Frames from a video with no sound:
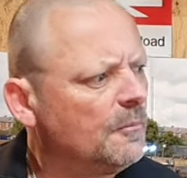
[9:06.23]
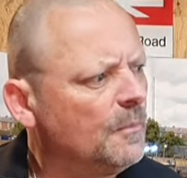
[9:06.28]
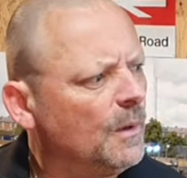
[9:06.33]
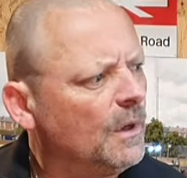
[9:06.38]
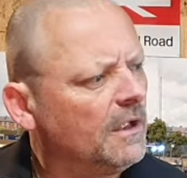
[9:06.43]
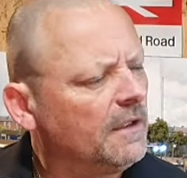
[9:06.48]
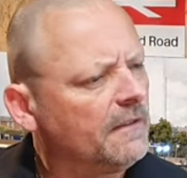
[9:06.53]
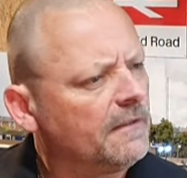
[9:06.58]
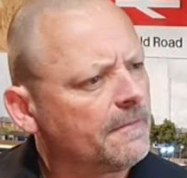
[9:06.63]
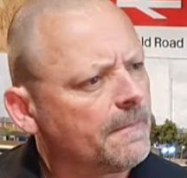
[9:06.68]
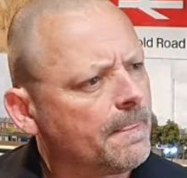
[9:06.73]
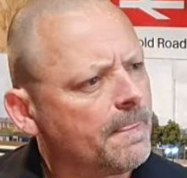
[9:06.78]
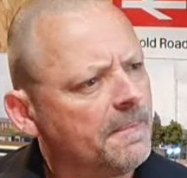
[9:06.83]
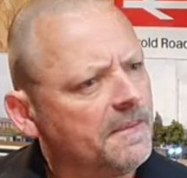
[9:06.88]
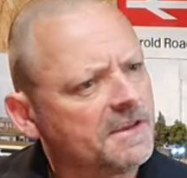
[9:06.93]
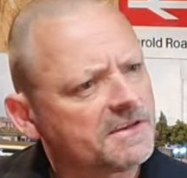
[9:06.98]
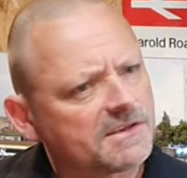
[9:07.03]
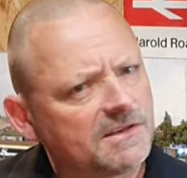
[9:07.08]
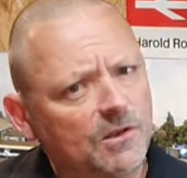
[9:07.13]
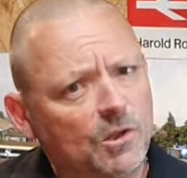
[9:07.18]
But
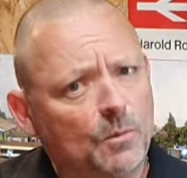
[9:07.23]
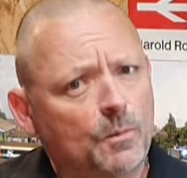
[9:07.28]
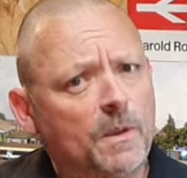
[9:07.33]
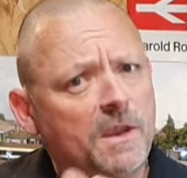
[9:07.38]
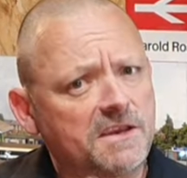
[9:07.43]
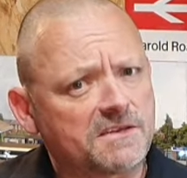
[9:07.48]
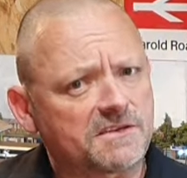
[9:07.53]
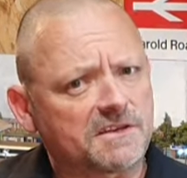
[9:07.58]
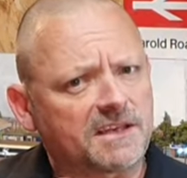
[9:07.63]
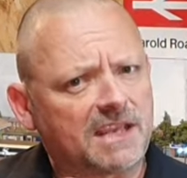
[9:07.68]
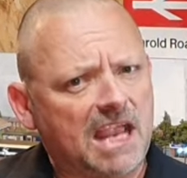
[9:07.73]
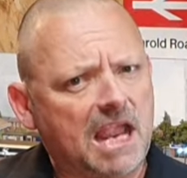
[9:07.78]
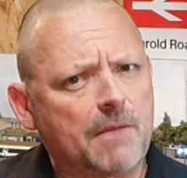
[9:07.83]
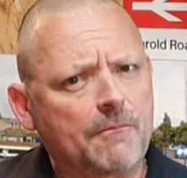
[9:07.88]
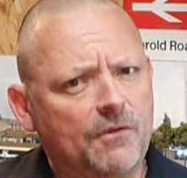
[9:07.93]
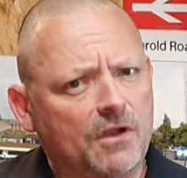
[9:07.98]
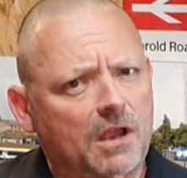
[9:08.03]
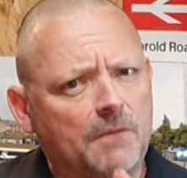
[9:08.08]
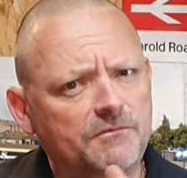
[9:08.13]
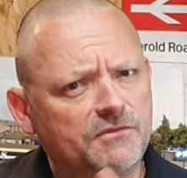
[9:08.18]
this little piece of the
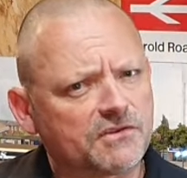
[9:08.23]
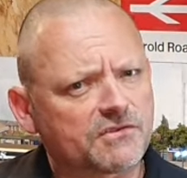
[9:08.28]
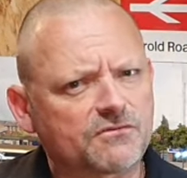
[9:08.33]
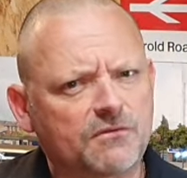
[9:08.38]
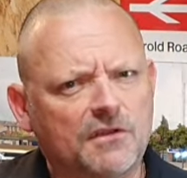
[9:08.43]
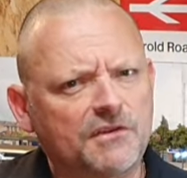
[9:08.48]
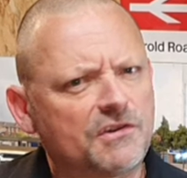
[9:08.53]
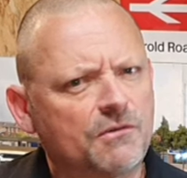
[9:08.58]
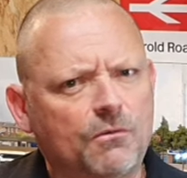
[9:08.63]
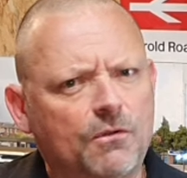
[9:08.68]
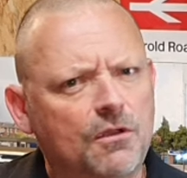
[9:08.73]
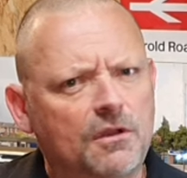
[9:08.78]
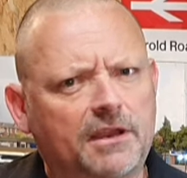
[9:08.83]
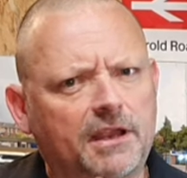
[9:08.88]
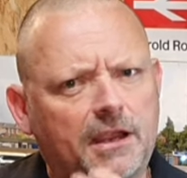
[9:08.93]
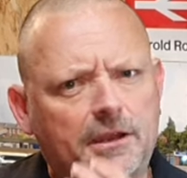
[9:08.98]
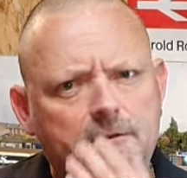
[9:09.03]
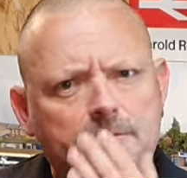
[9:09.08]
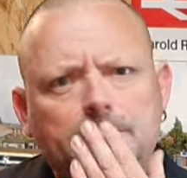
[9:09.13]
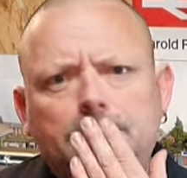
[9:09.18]
camera, I'm just trying to work
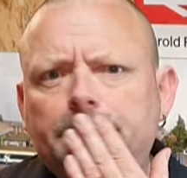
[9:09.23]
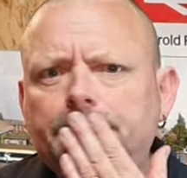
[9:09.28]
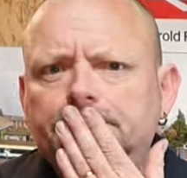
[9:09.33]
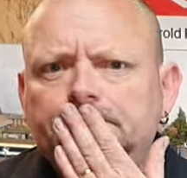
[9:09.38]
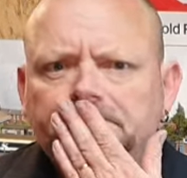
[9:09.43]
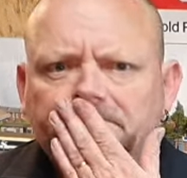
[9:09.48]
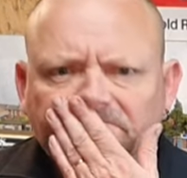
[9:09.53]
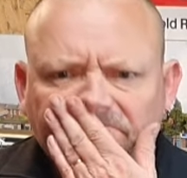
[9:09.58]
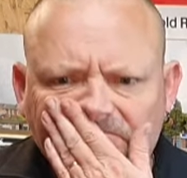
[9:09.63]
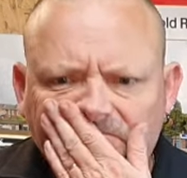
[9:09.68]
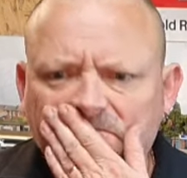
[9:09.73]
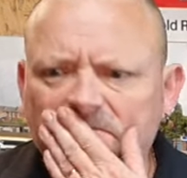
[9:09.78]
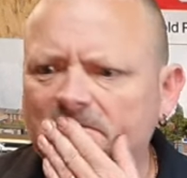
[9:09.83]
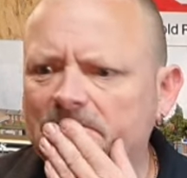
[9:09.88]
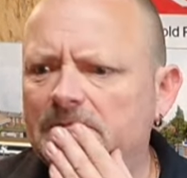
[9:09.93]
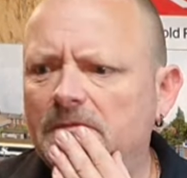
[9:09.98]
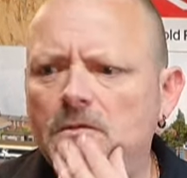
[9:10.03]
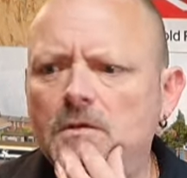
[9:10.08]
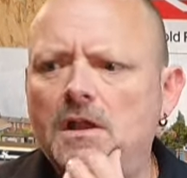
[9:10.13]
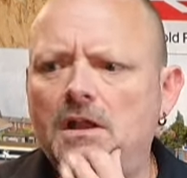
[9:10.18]
out.
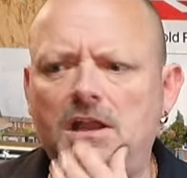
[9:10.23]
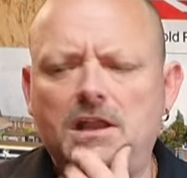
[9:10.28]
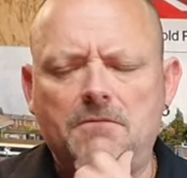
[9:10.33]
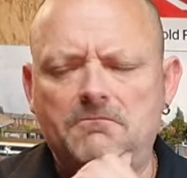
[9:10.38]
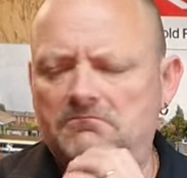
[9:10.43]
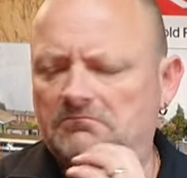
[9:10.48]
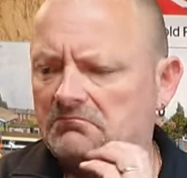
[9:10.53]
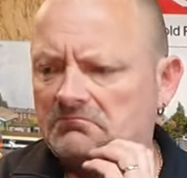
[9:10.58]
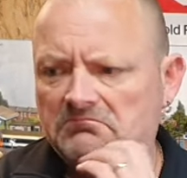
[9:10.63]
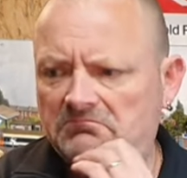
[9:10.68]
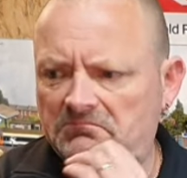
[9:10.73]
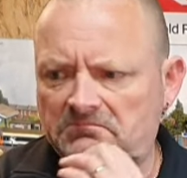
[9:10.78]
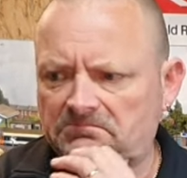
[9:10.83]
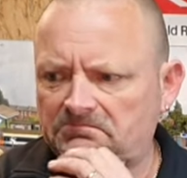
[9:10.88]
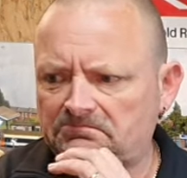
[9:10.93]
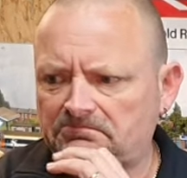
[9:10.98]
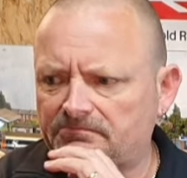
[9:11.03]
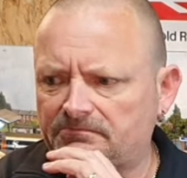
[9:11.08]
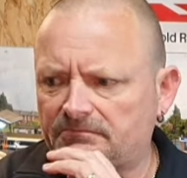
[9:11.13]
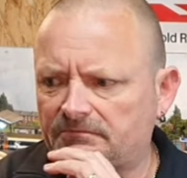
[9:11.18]
Um,
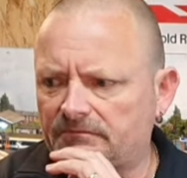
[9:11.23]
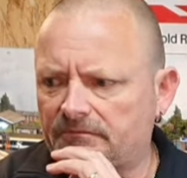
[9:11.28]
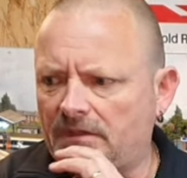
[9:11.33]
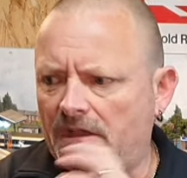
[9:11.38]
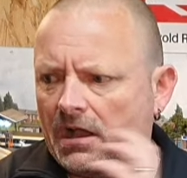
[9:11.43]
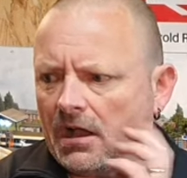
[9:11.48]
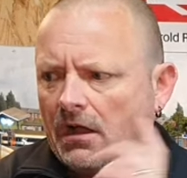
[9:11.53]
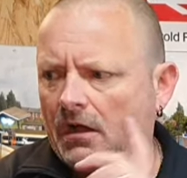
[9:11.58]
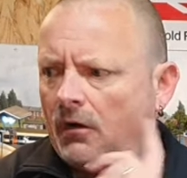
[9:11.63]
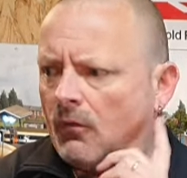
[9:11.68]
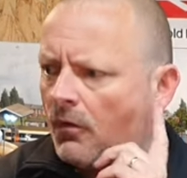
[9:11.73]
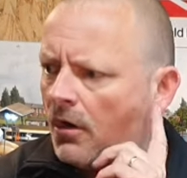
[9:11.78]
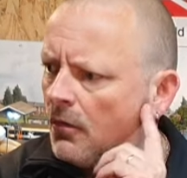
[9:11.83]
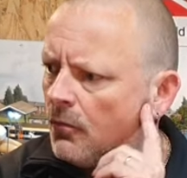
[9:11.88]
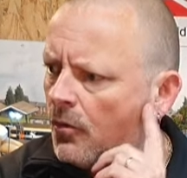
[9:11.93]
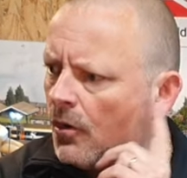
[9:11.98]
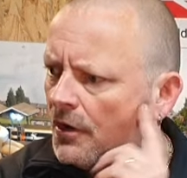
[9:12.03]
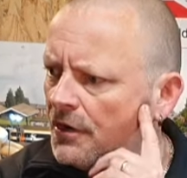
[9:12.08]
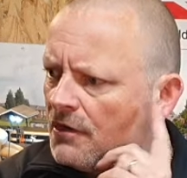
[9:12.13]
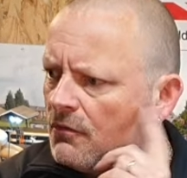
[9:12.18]
I, I
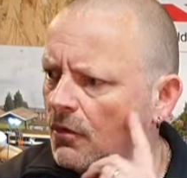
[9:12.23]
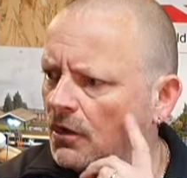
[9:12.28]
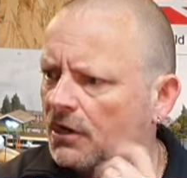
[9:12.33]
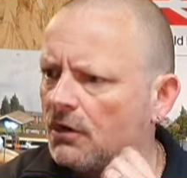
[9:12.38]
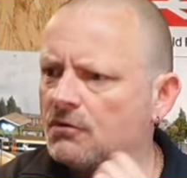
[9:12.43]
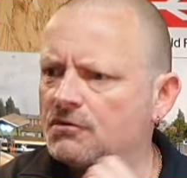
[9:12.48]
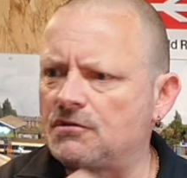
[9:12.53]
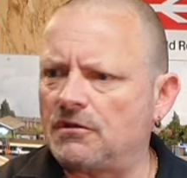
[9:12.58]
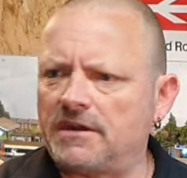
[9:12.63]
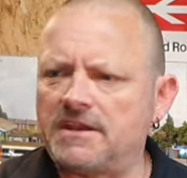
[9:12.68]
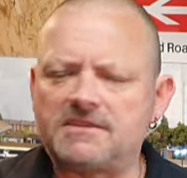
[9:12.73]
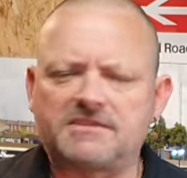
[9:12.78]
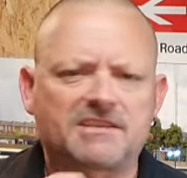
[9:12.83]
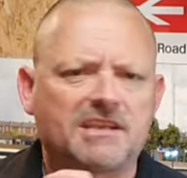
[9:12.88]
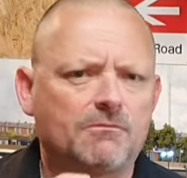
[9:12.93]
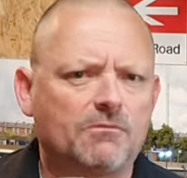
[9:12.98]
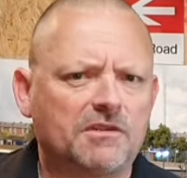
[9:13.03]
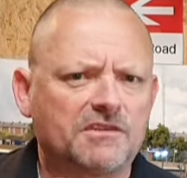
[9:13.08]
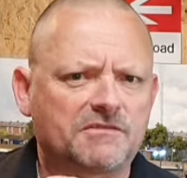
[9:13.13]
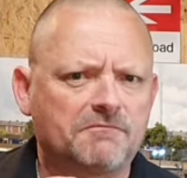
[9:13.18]
want to know what goes on in
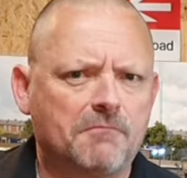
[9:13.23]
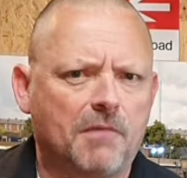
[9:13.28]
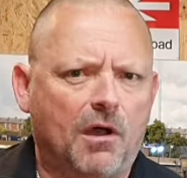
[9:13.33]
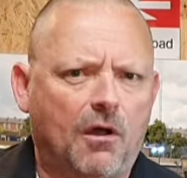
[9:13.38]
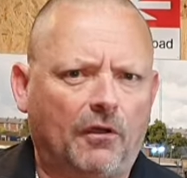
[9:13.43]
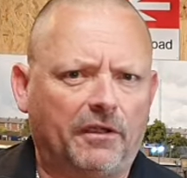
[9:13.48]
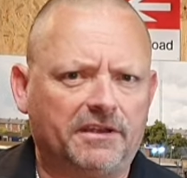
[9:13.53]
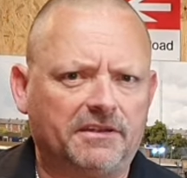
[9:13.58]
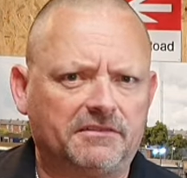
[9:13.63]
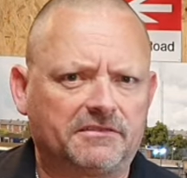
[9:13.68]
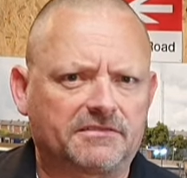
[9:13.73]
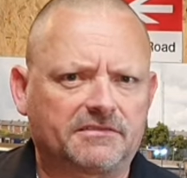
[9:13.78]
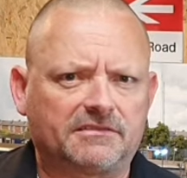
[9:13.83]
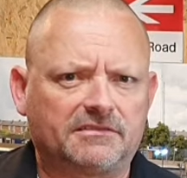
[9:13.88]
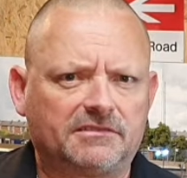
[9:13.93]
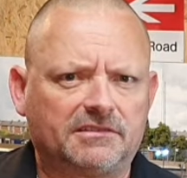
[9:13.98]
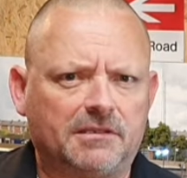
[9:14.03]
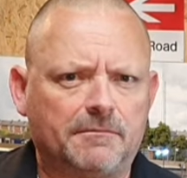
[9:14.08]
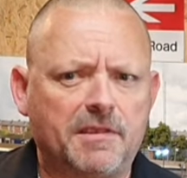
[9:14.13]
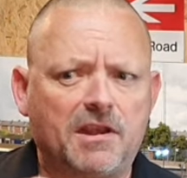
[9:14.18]
someone's mind.
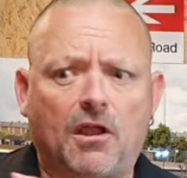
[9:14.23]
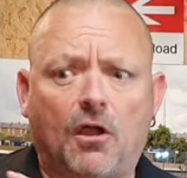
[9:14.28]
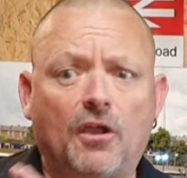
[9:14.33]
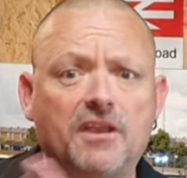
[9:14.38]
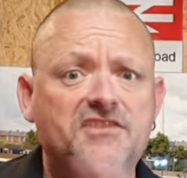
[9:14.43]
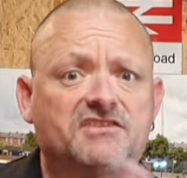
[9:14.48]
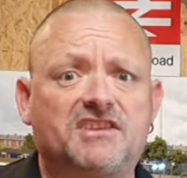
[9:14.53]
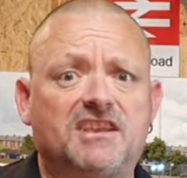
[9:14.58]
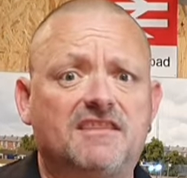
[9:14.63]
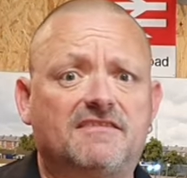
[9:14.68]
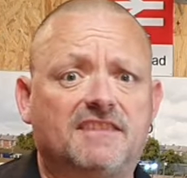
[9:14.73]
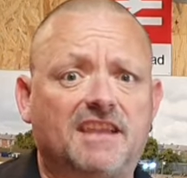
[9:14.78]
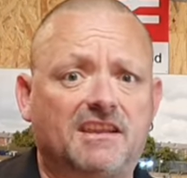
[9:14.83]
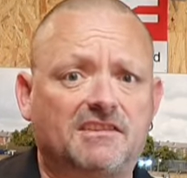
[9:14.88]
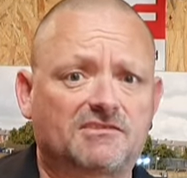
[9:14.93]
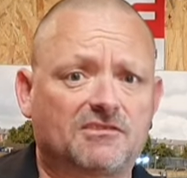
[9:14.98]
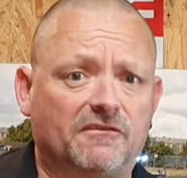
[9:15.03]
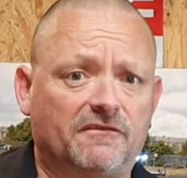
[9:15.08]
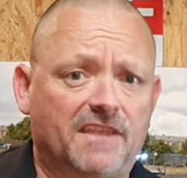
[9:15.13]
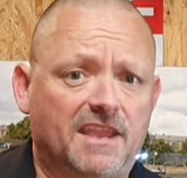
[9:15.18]
I mean, I see
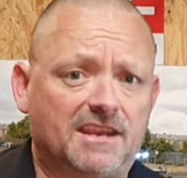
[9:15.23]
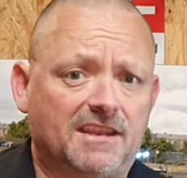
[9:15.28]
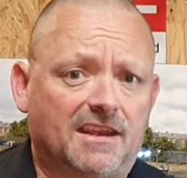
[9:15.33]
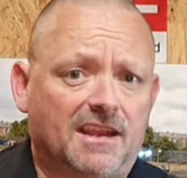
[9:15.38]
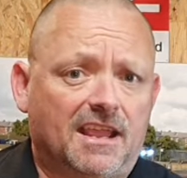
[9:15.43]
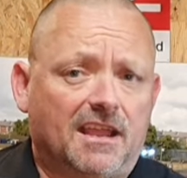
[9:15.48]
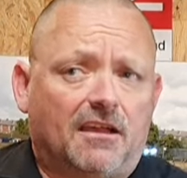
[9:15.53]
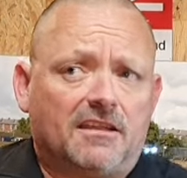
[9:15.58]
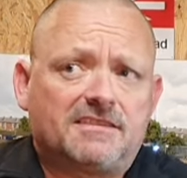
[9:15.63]
things on the internet.